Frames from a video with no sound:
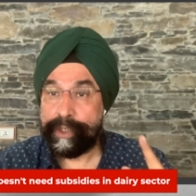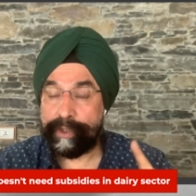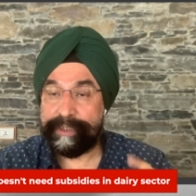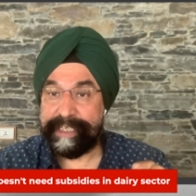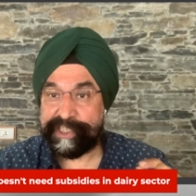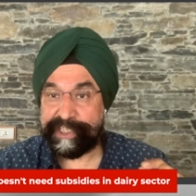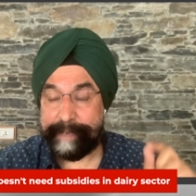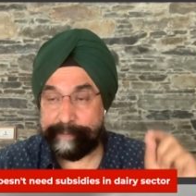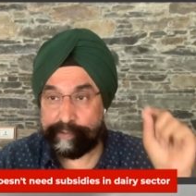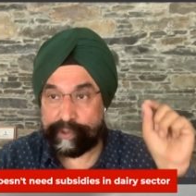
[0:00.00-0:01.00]
So this
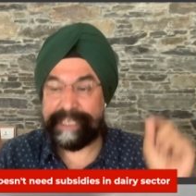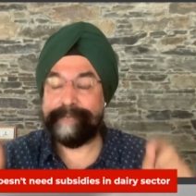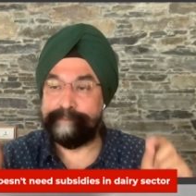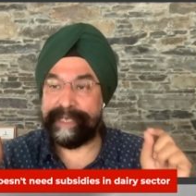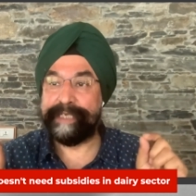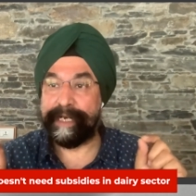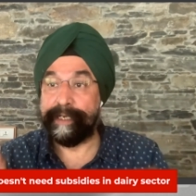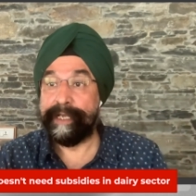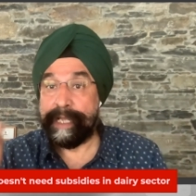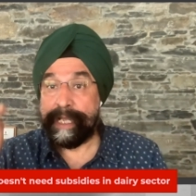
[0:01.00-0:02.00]
time, if you see budget,
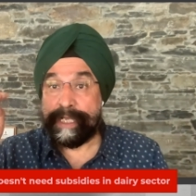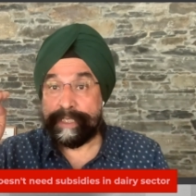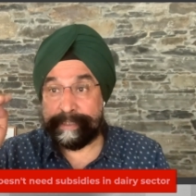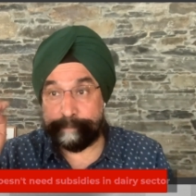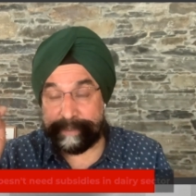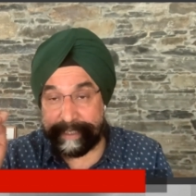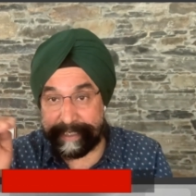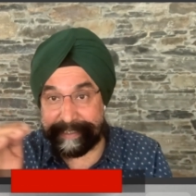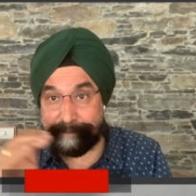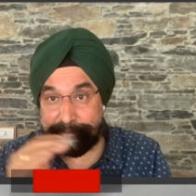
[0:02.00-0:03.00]

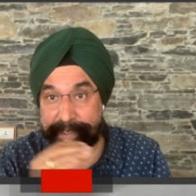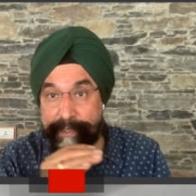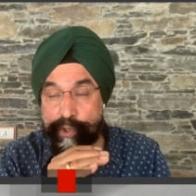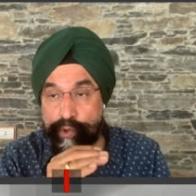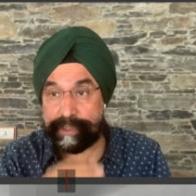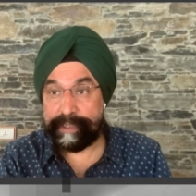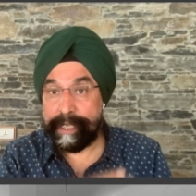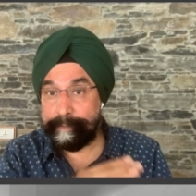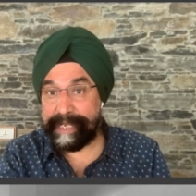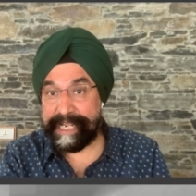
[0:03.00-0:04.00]
subsidies have reduced.
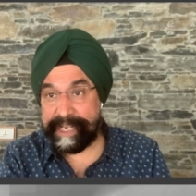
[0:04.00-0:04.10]
The